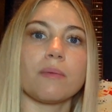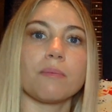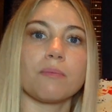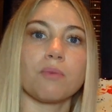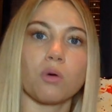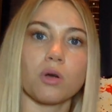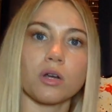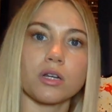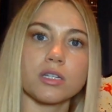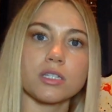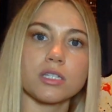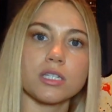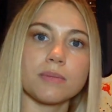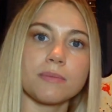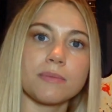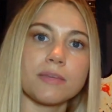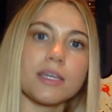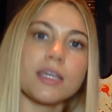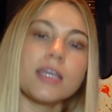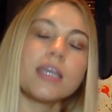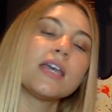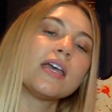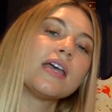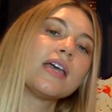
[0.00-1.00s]
important to
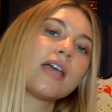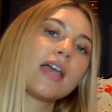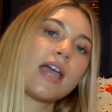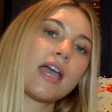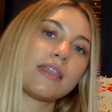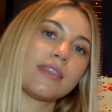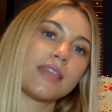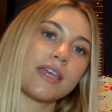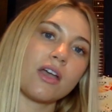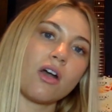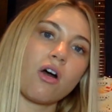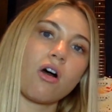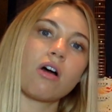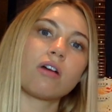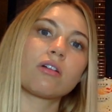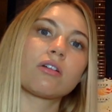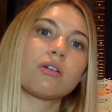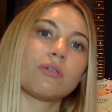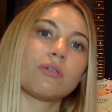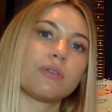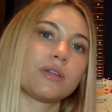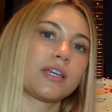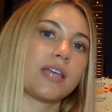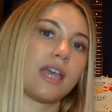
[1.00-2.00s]
me and they all
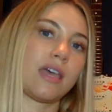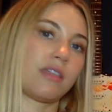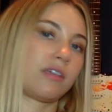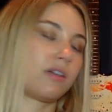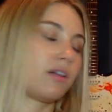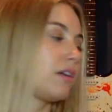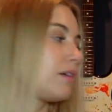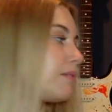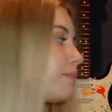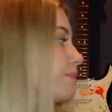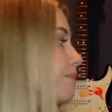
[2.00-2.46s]
go together.